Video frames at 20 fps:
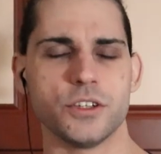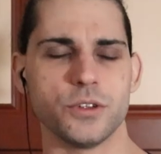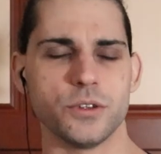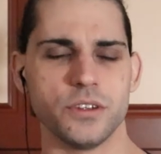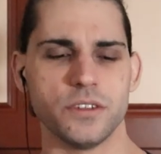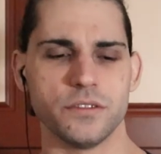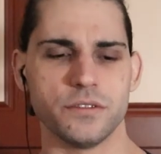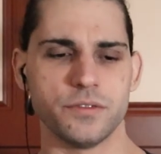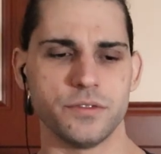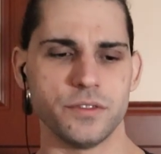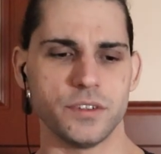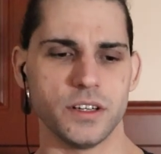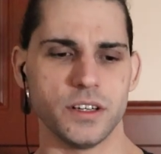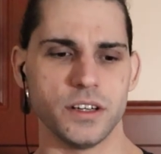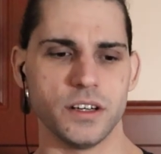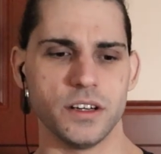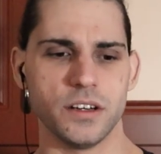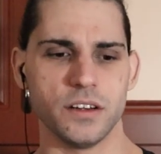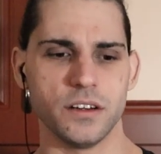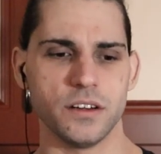should
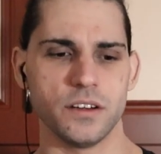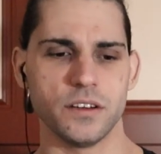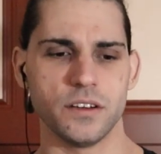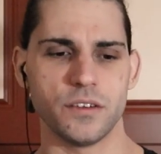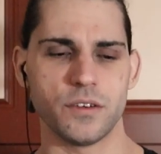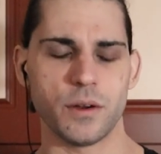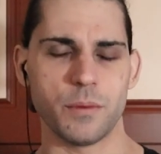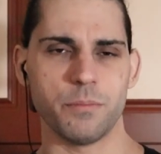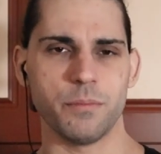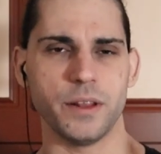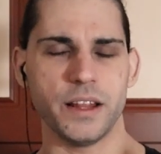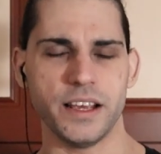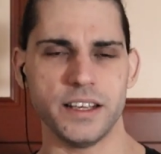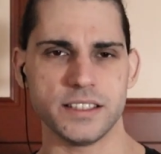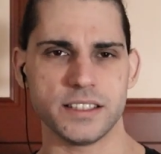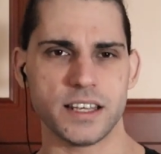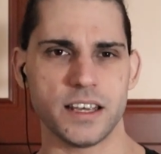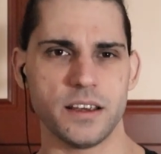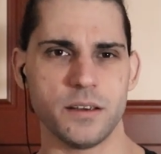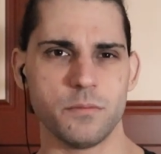have
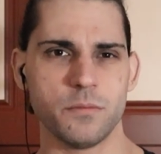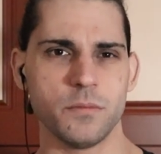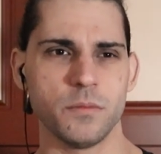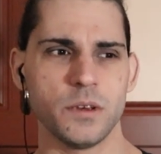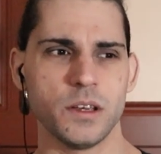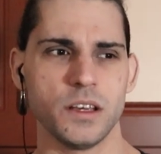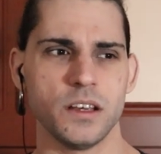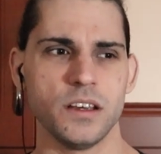replaced him.